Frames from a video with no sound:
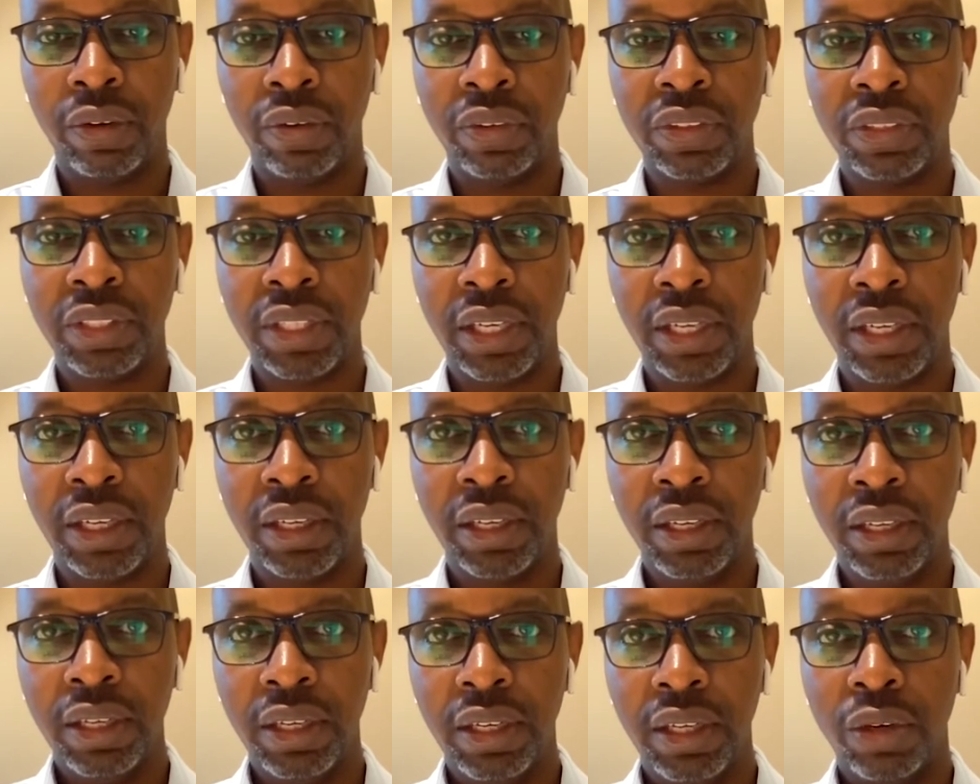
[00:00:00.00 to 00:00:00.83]
there is a
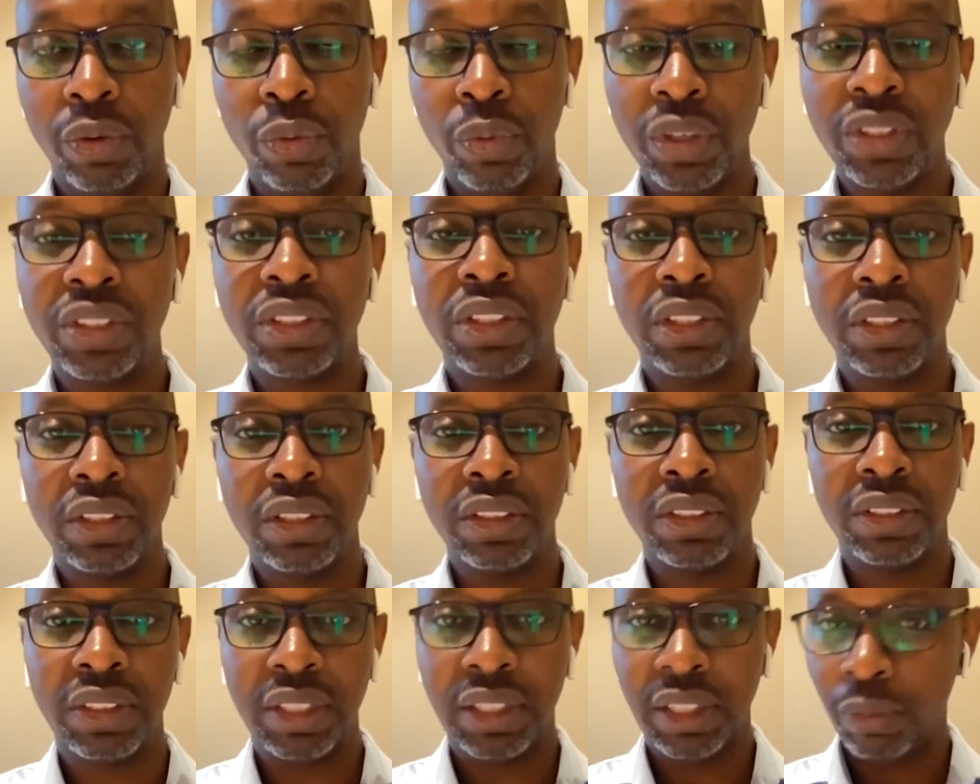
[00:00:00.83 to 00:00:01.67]
risk in
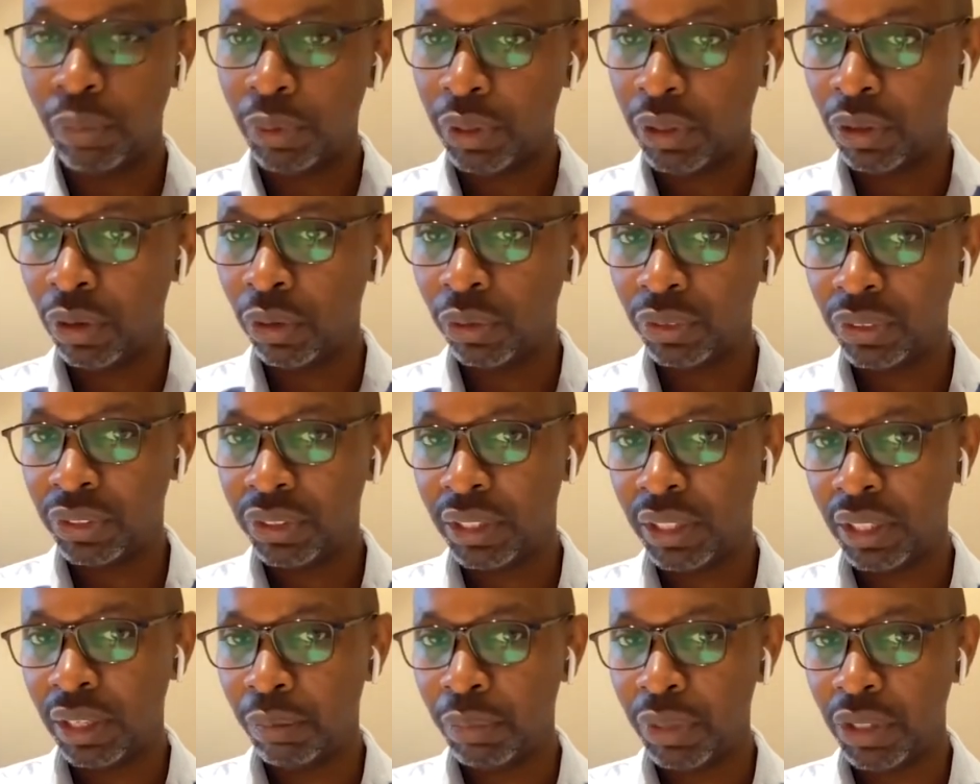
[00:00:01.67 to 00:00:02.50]
this thing that we don't
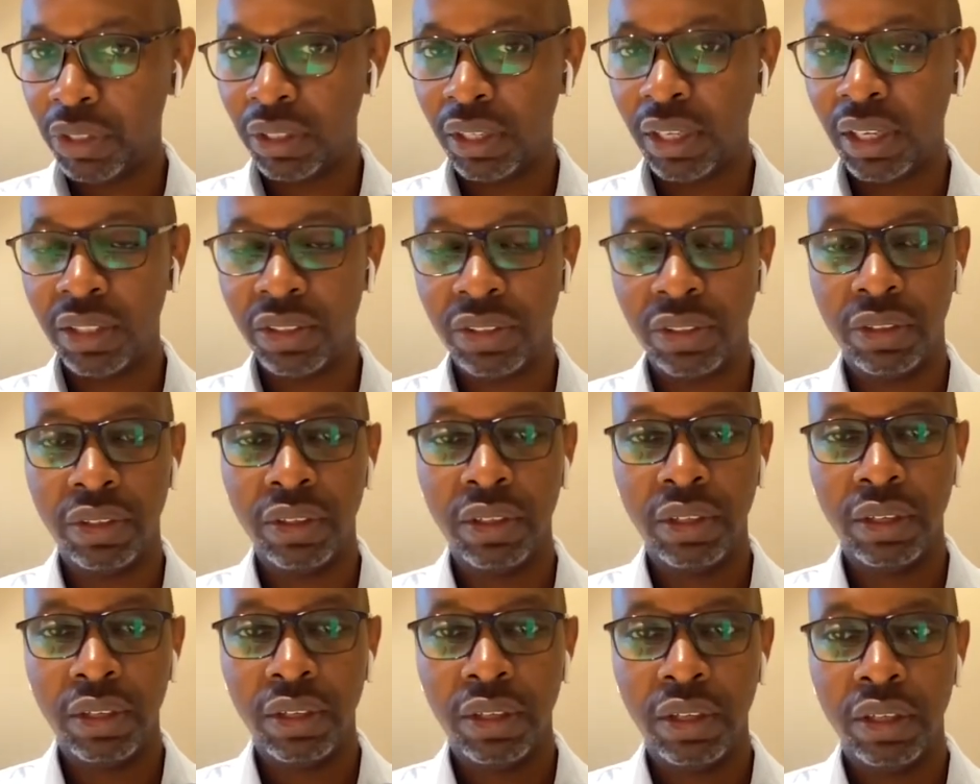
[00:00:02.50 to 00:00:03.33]
see a
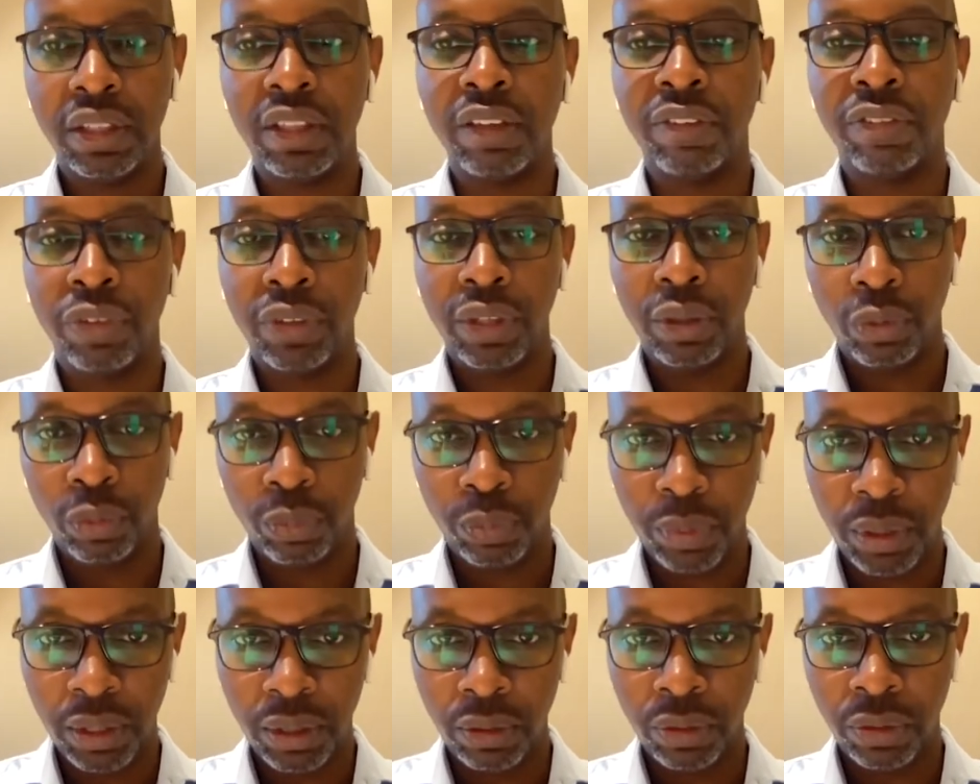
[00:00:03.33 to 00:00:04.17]
mitigation, therefore, they
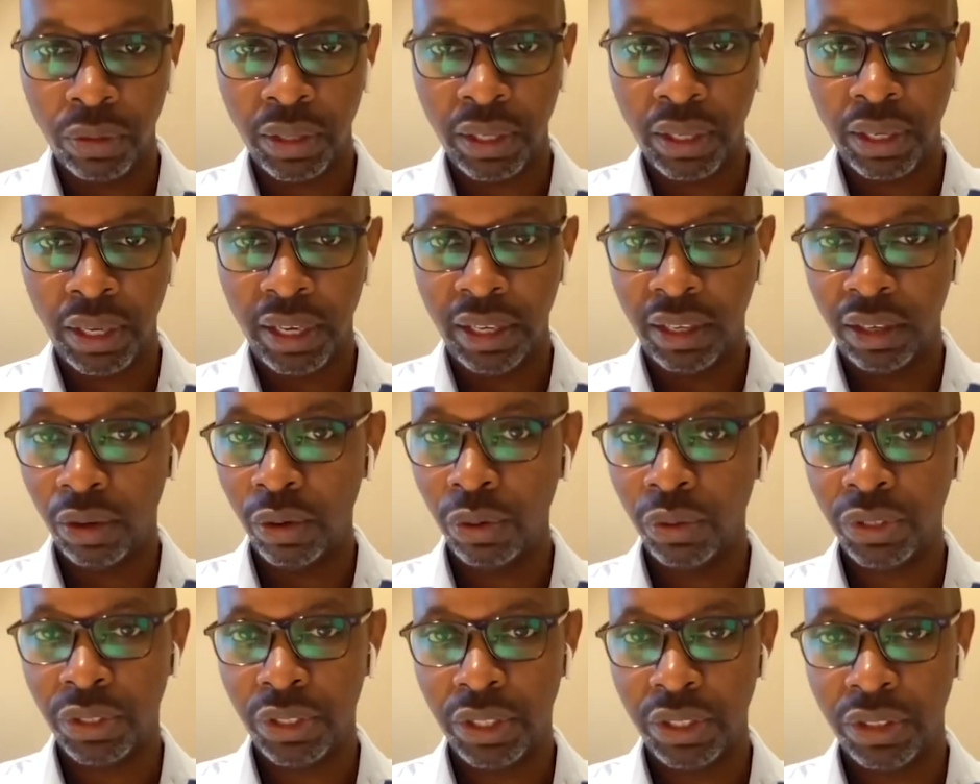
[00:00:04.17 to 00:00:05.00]
will be looking at
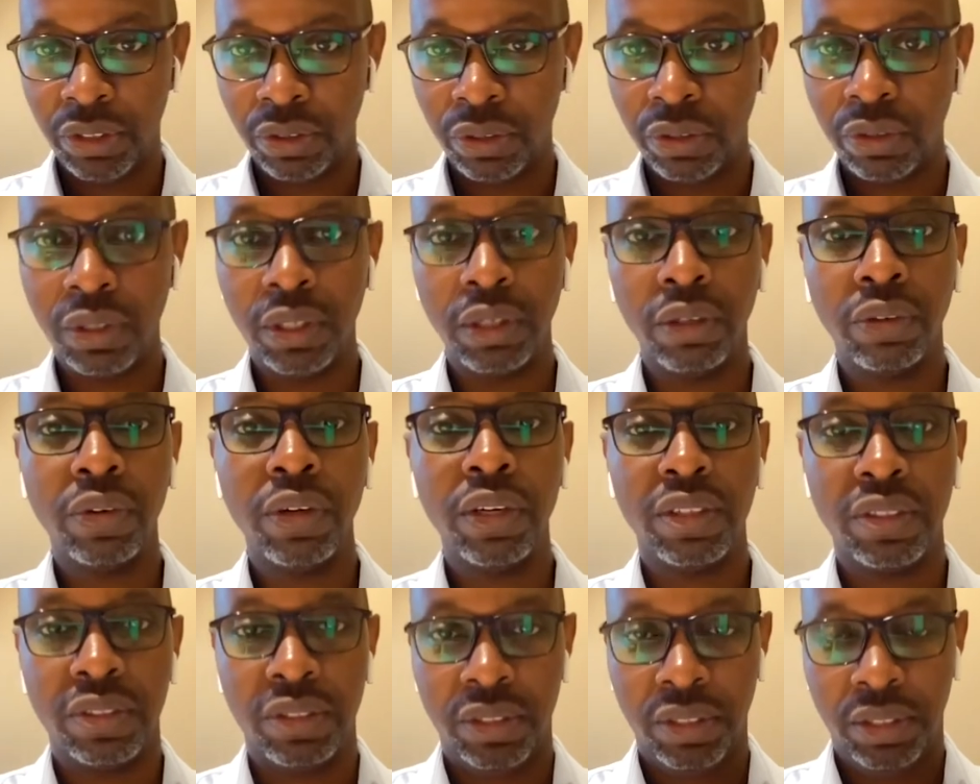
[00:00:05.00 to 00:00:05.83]
negotiation to
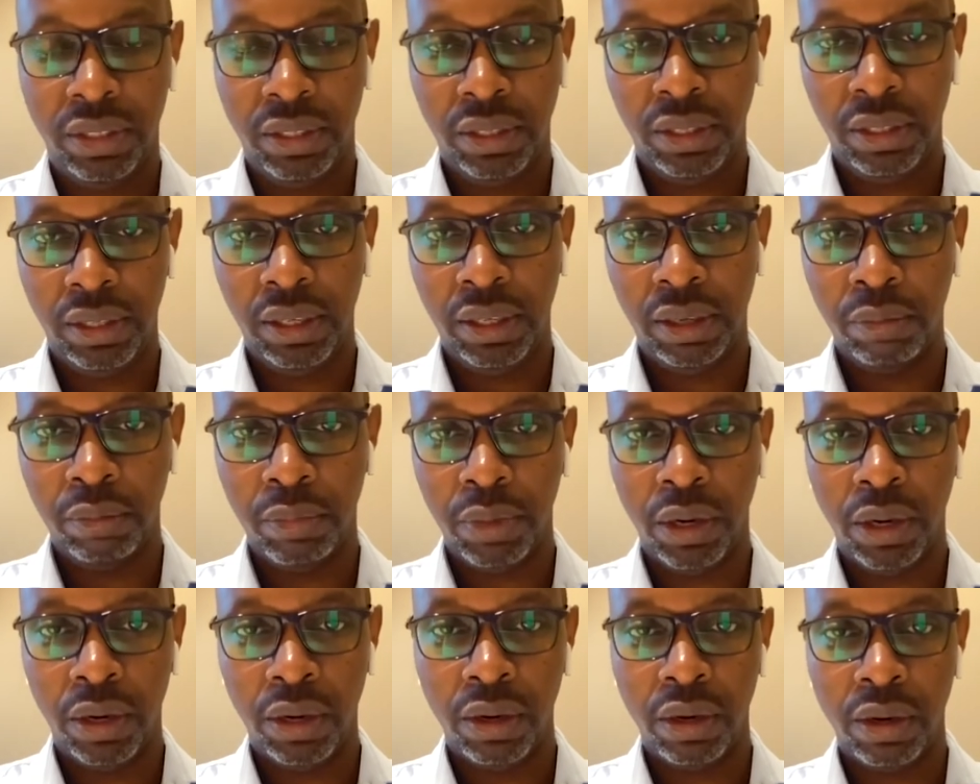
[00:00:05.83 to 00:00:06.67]
increase um,
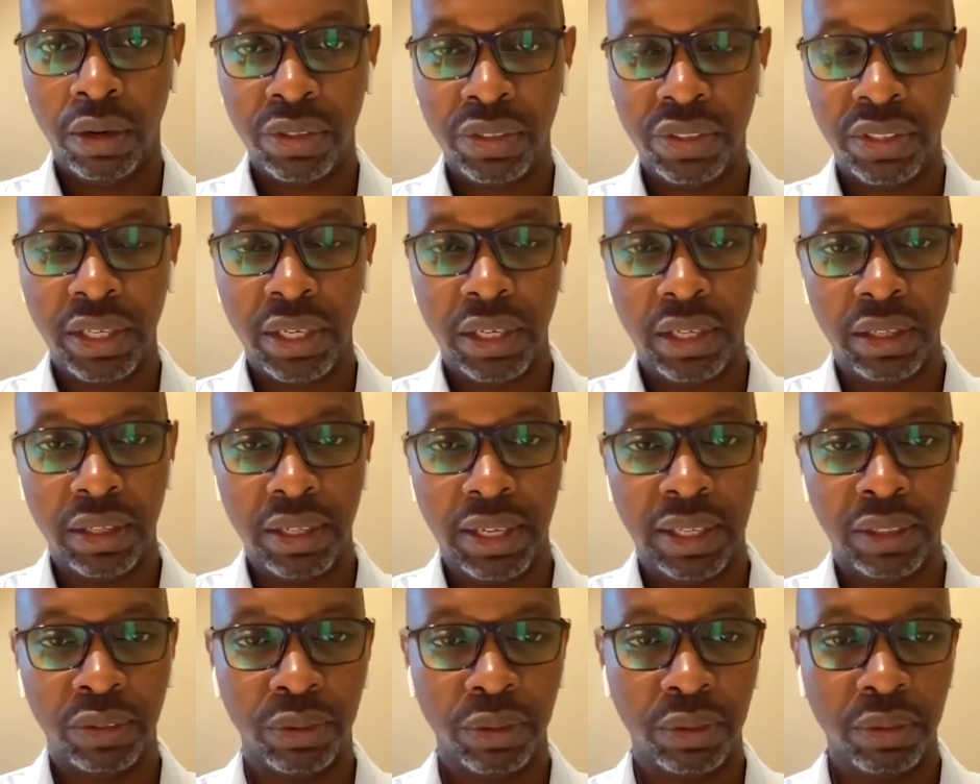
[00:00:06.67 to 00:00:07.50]
our, our stake in
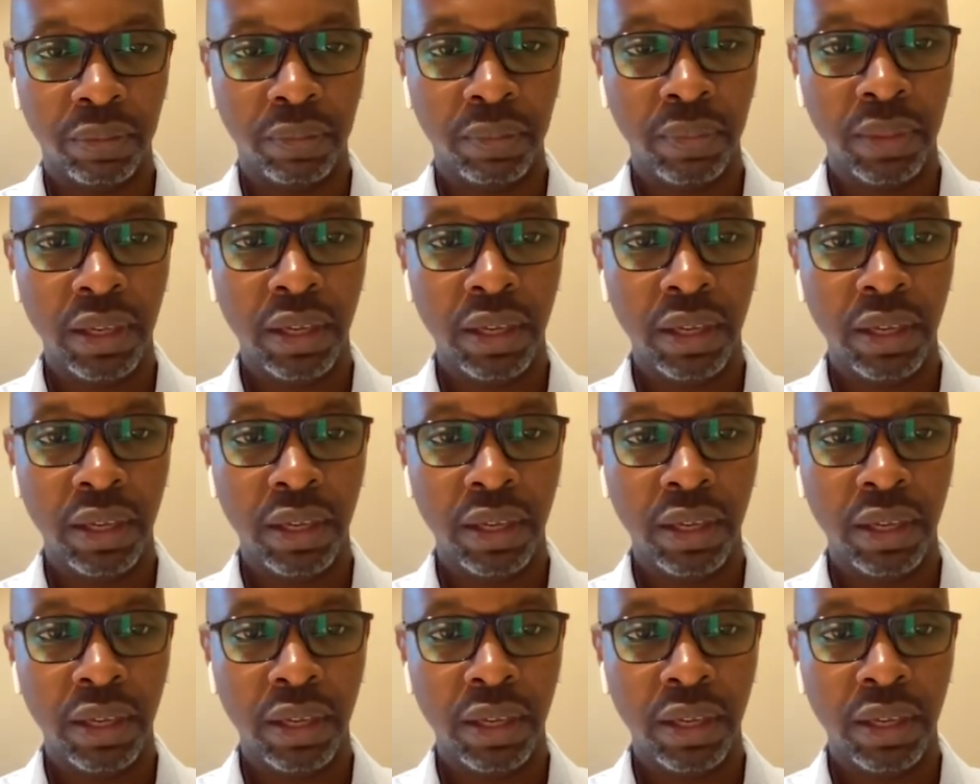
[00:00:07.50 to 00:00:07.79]
that one.